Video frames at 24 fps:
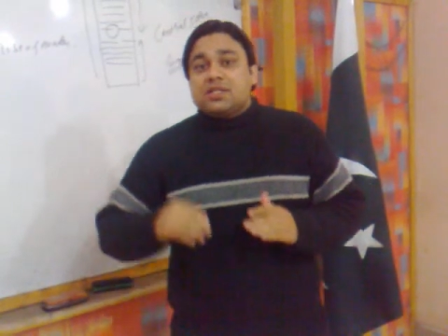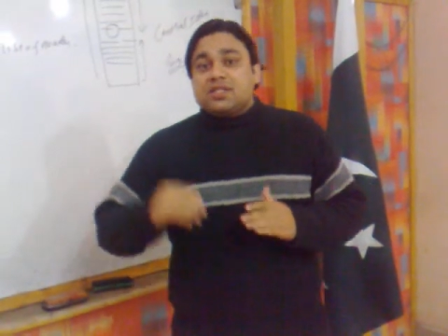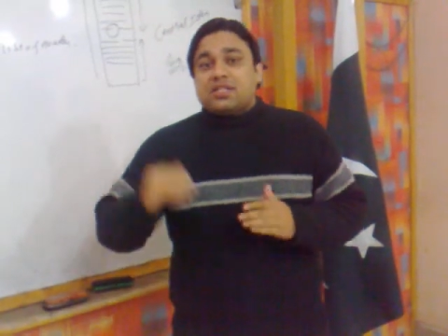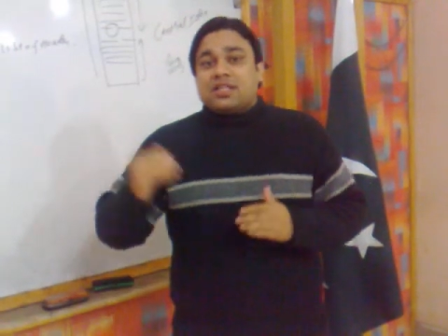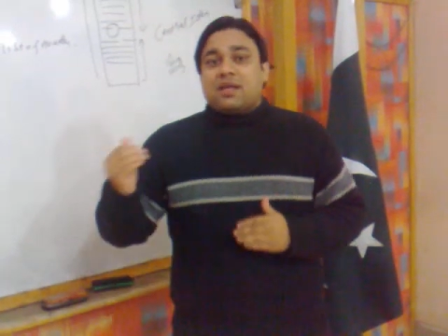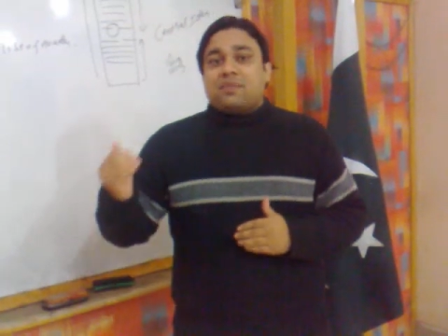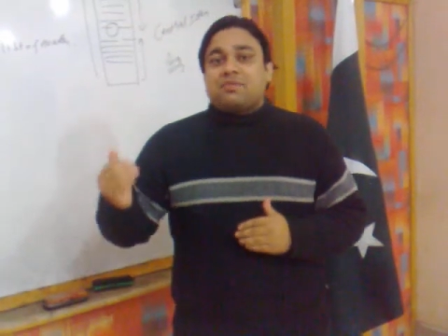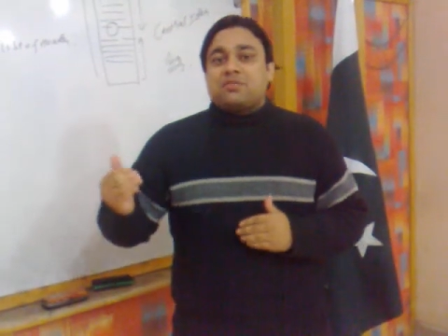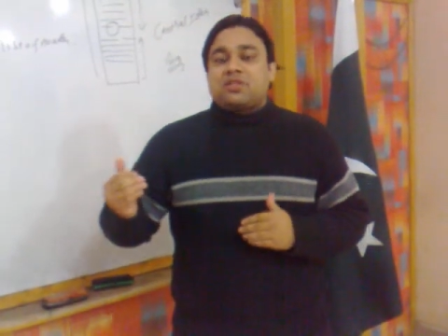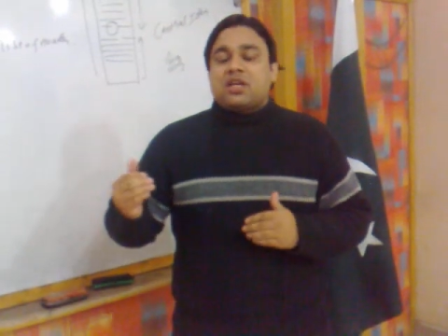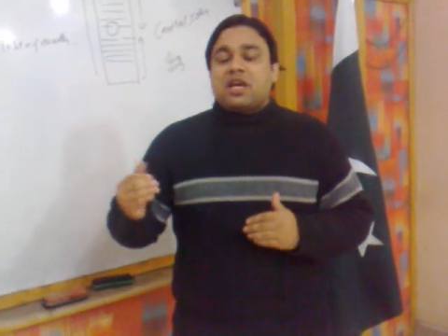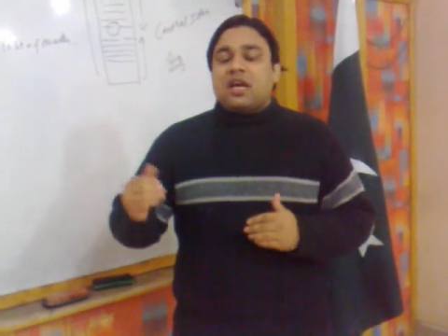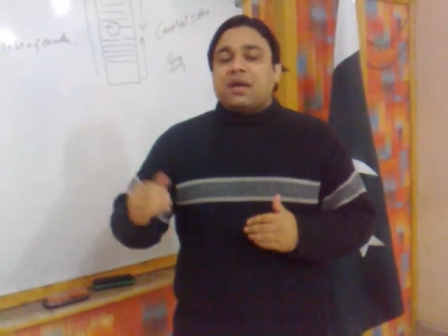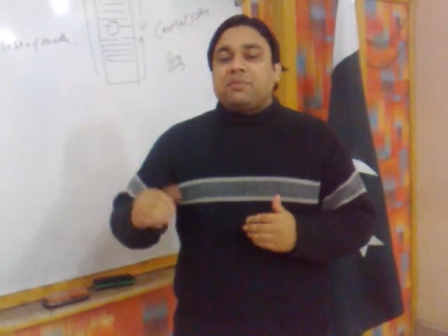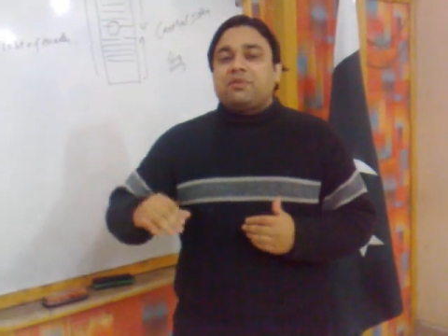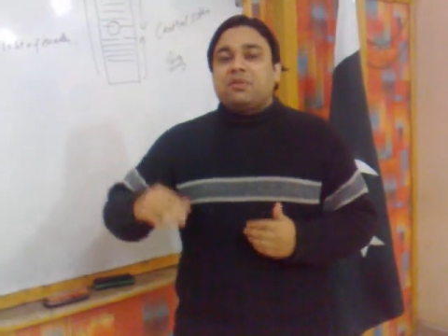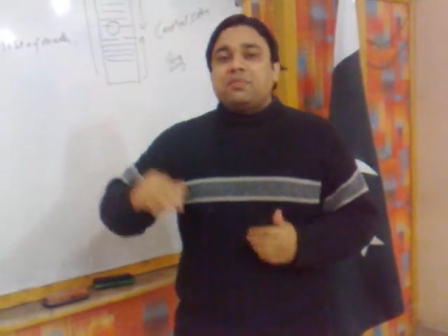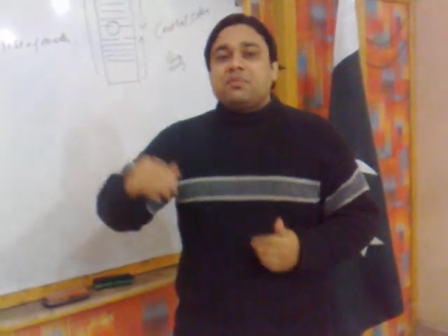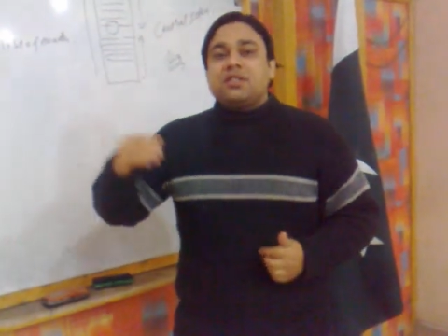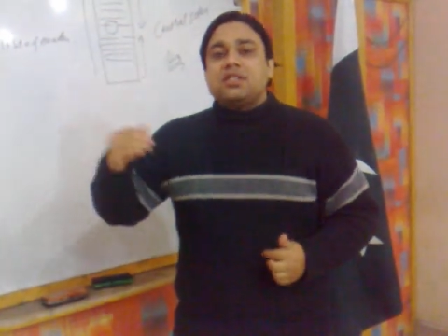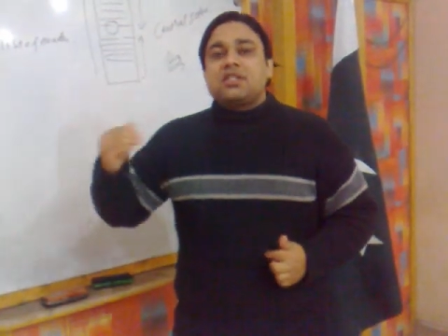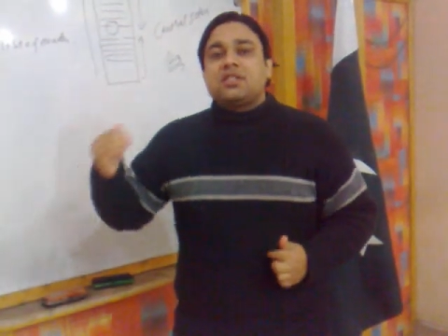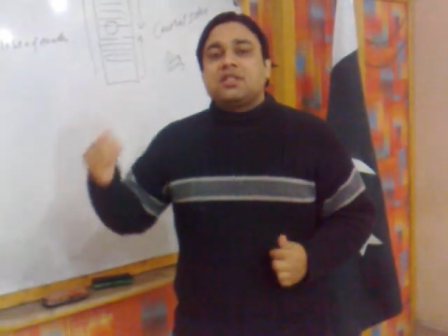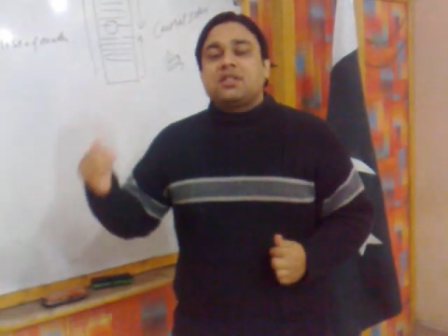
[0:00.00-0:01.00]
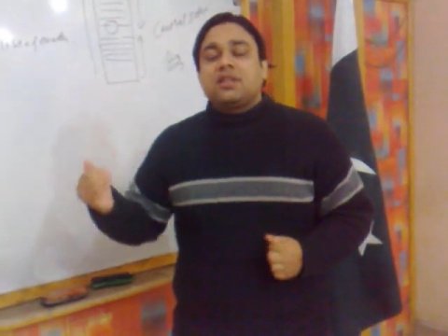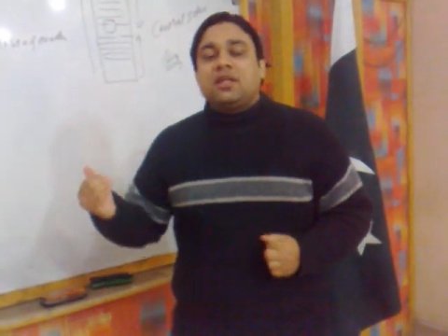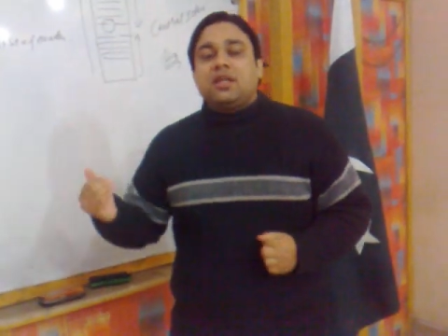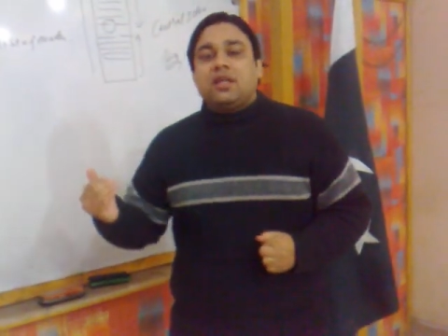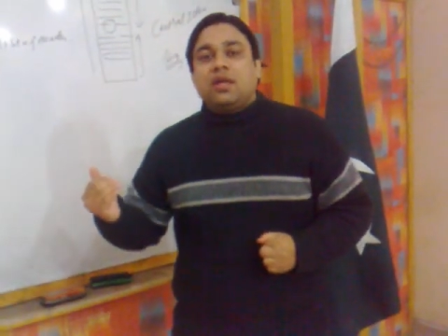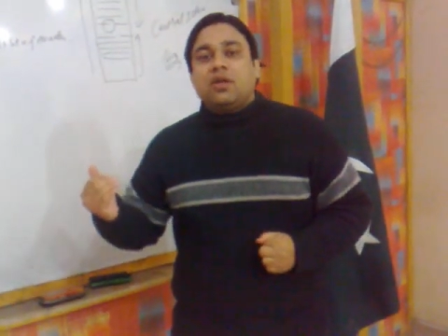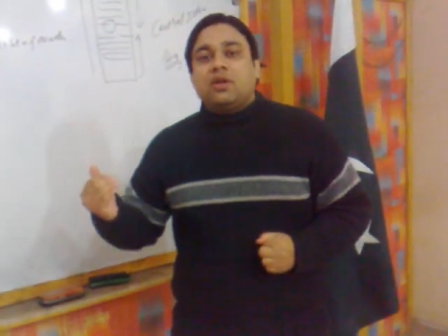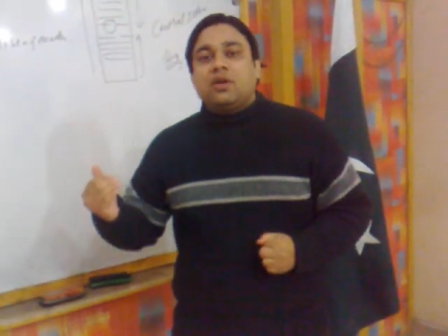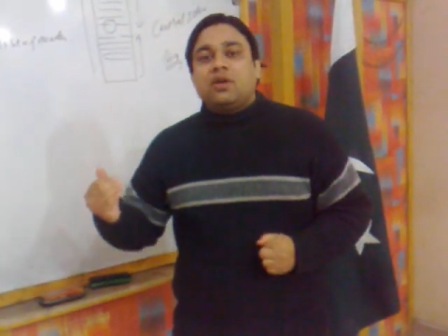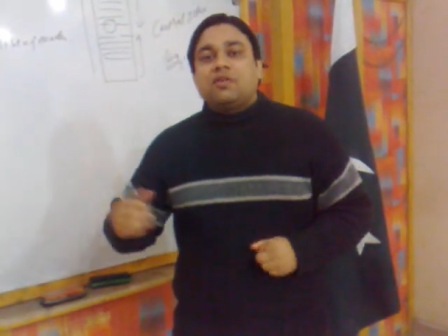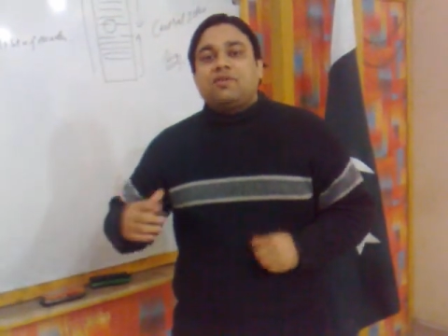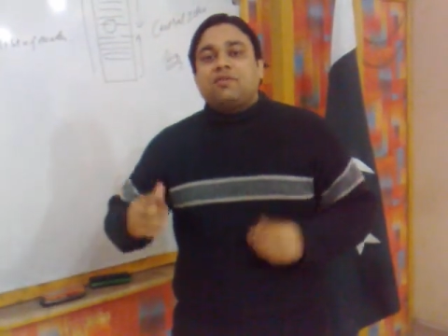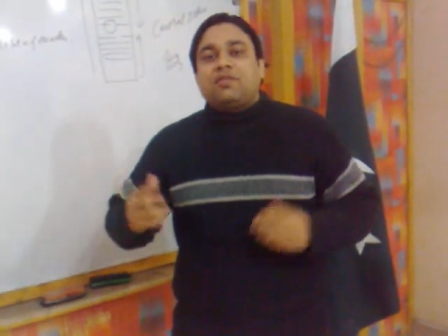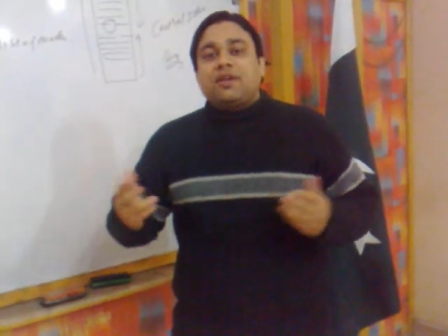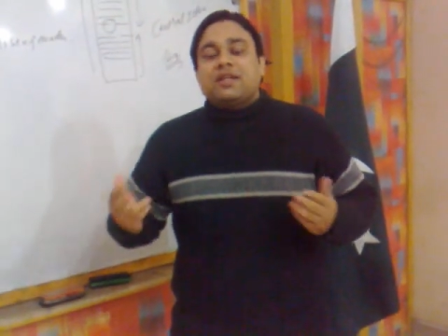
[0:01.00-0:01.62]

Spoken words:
Sometimes they're missing the unit.